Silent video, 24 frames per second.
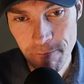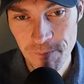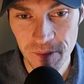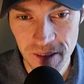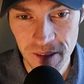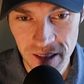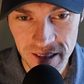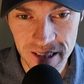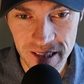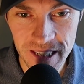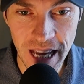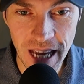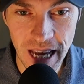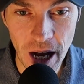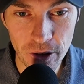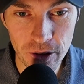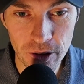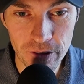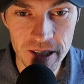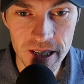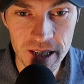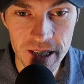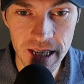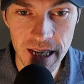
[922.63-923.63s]
south of
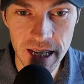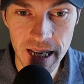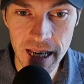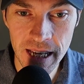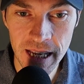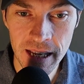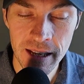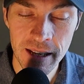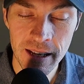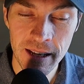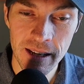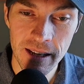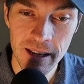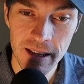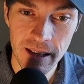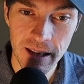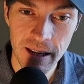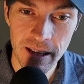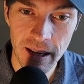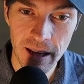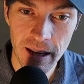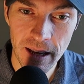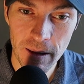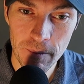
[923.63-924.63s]
the city,
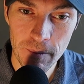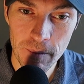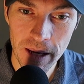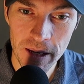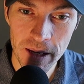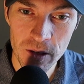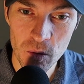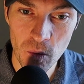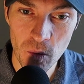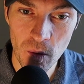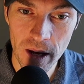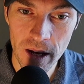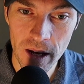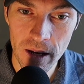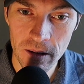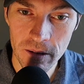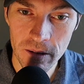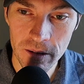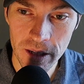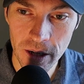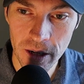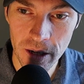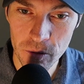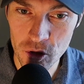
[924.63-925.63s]
as well,
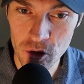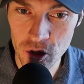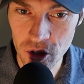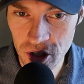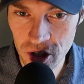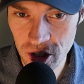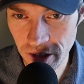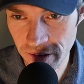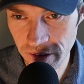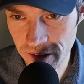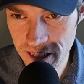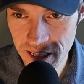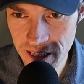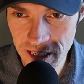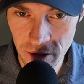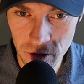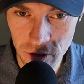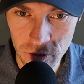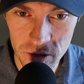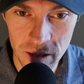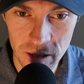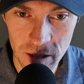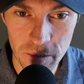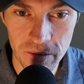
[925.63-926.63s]
just on the southern
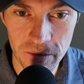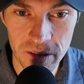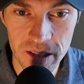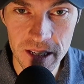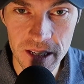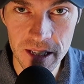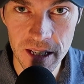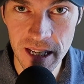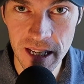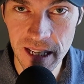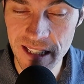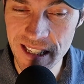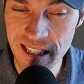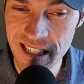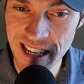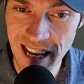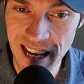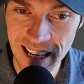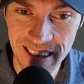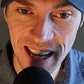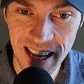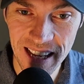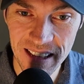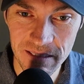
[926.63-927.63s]
tip of the city, it's
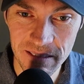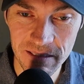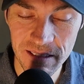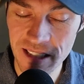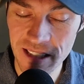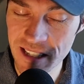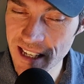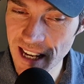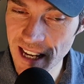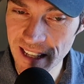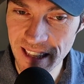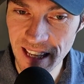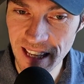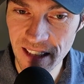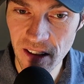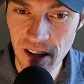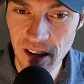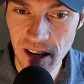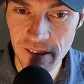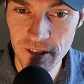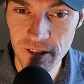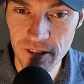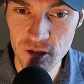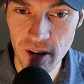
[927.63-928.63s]
not that long
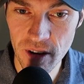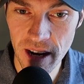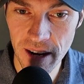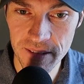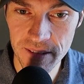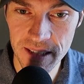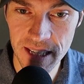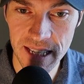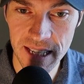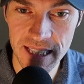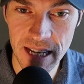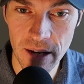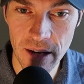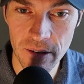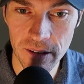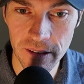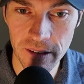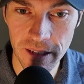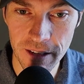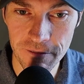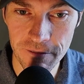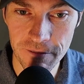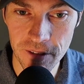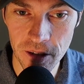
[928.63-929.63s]
of a drive to get down to
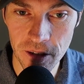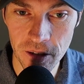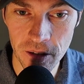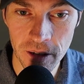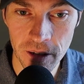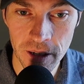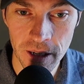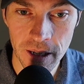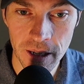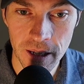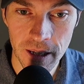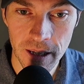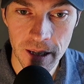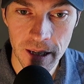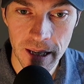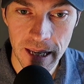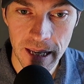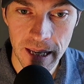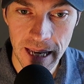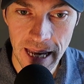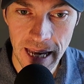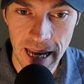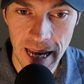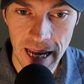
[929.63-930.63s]
Lakeville,
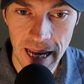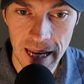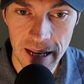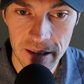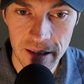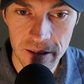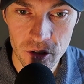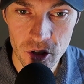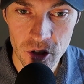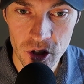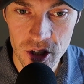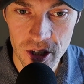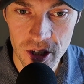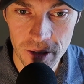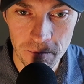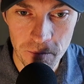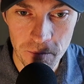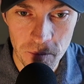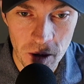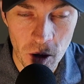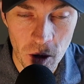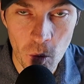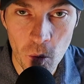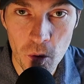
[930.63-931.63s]
and just
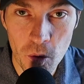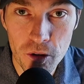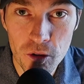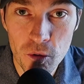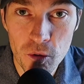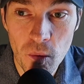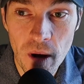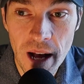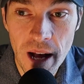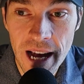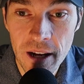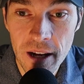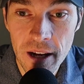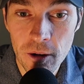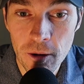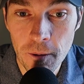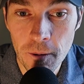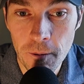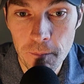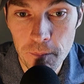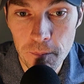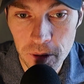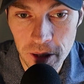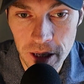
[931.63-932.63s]
a worthwhile
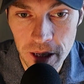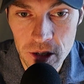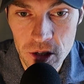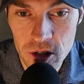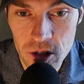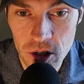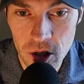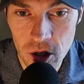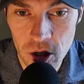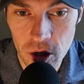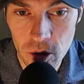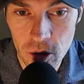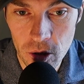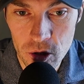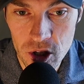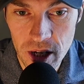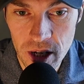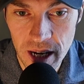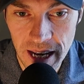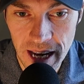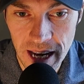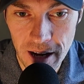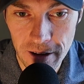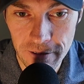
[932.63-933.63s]
place to go
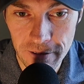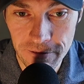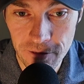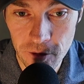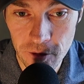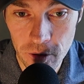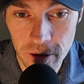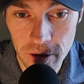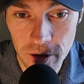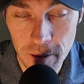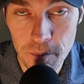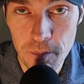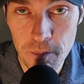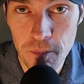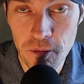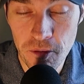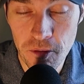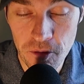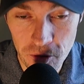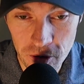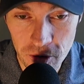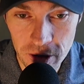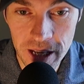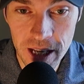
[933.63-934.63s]
check out for a
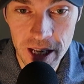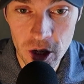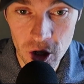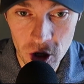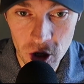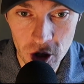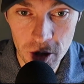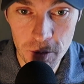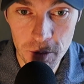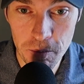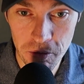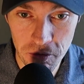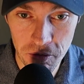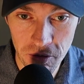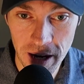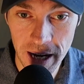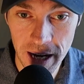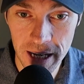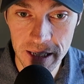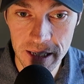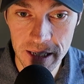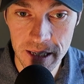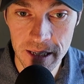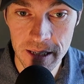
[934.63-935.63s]
pretty good
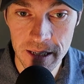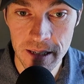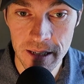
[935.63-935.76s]
price,